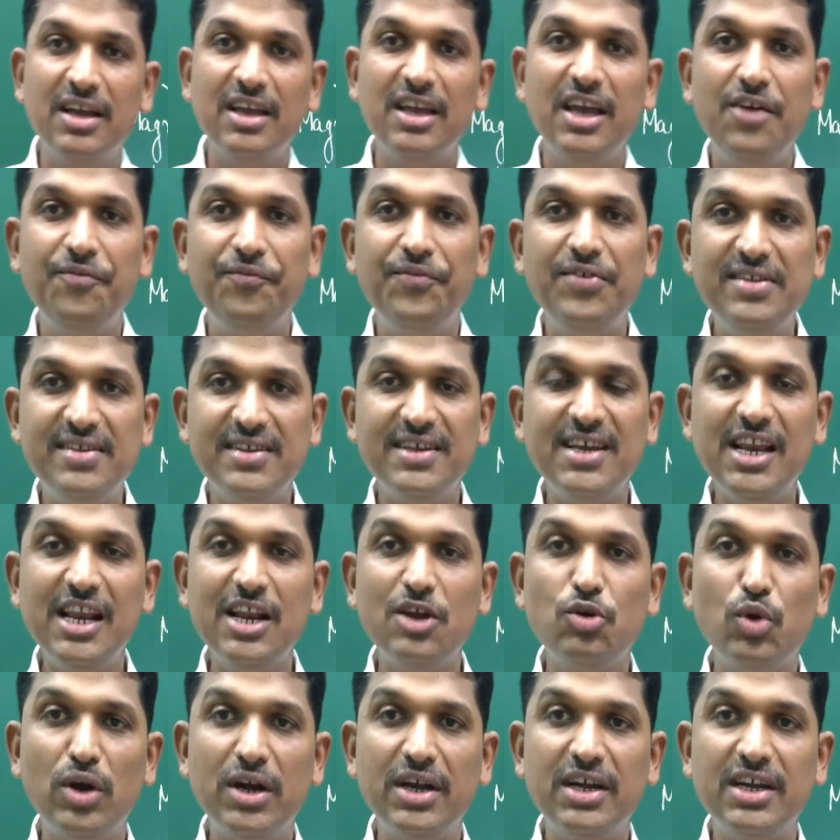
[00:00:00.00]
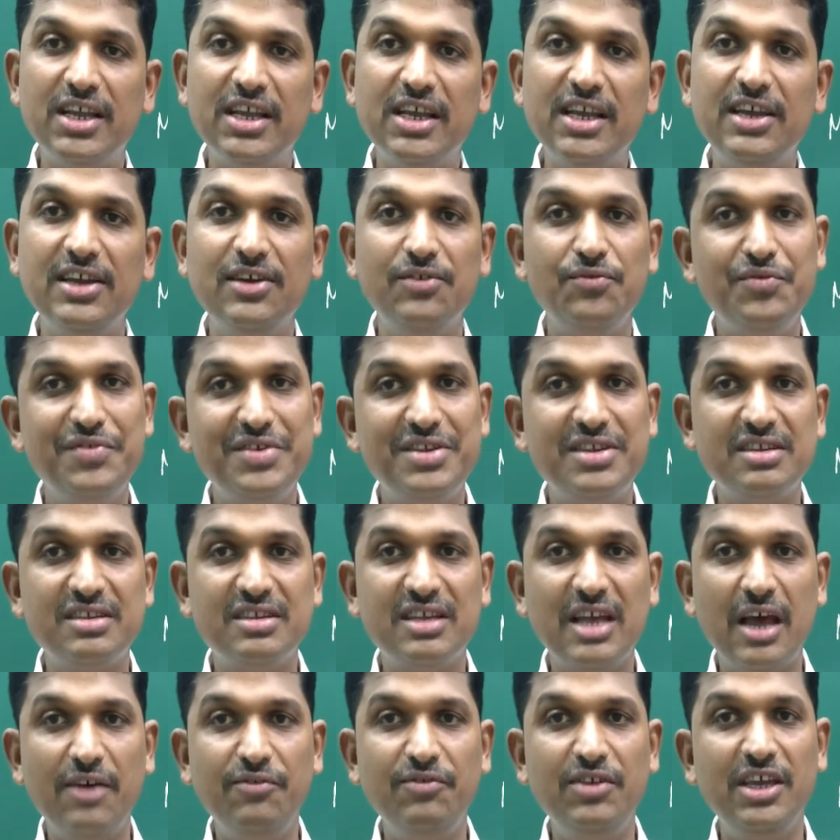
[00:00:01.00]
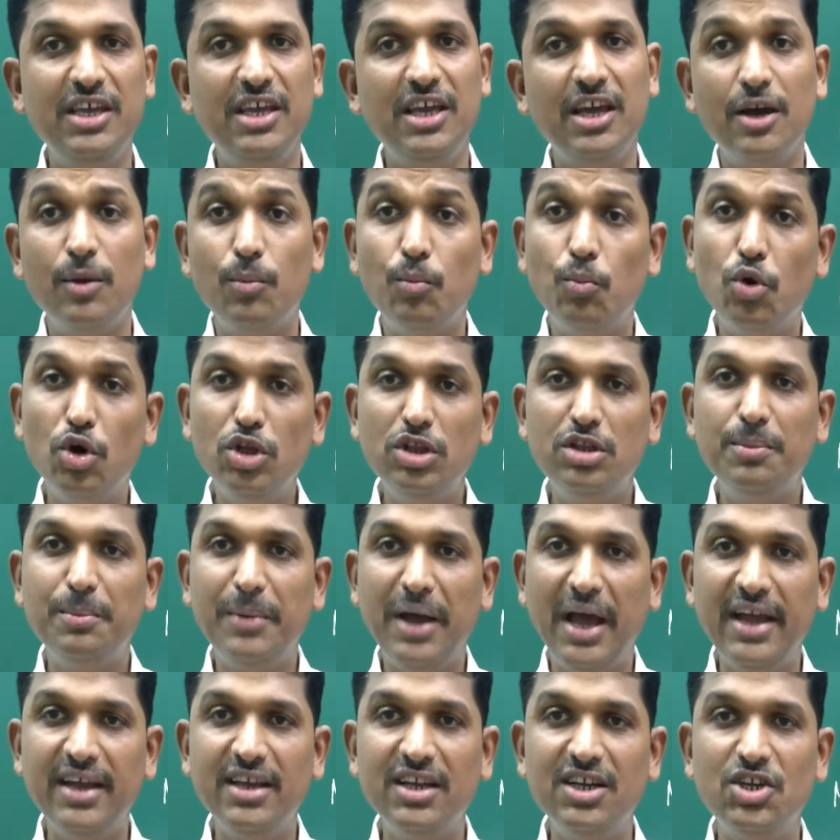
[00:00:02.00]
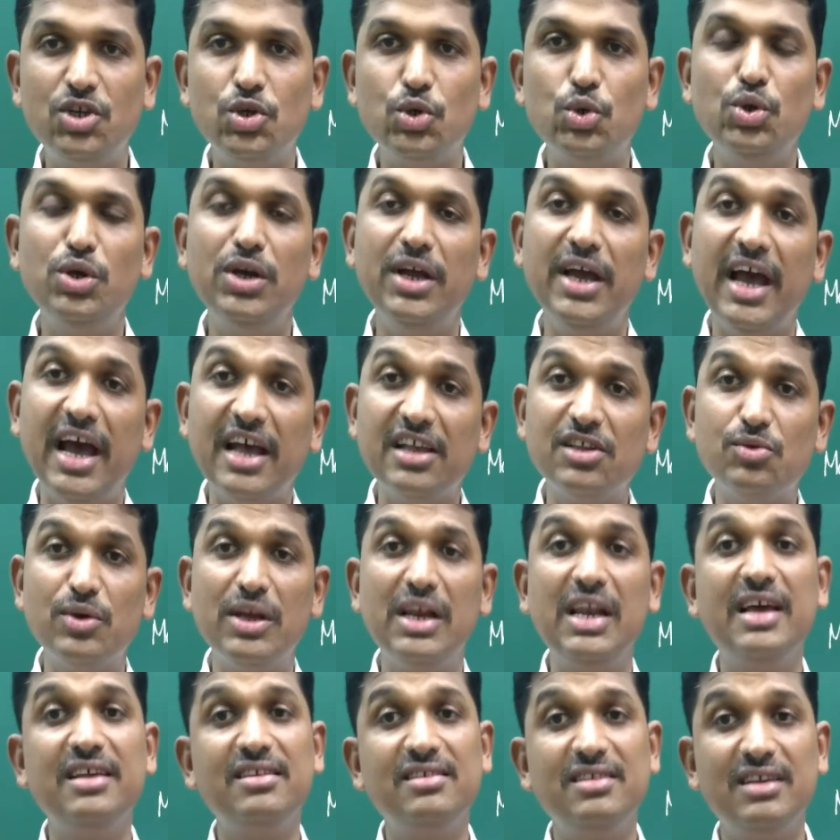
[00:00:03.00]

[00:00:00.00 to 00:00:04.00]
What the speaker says: A physical quantity which is having both magnitude as well as